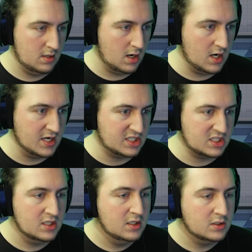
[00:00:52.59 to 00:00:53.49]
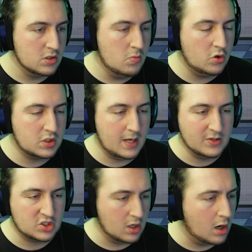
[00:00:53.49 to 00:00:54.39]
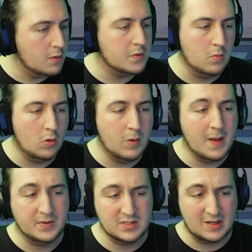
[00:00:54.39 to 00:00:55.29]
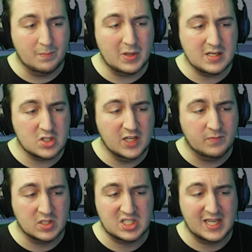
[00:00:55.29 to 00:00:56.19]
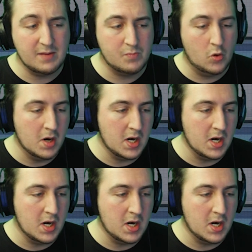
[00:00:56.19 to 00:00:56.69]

Nice. Do more damage to open more weapons. Complete achievements to get more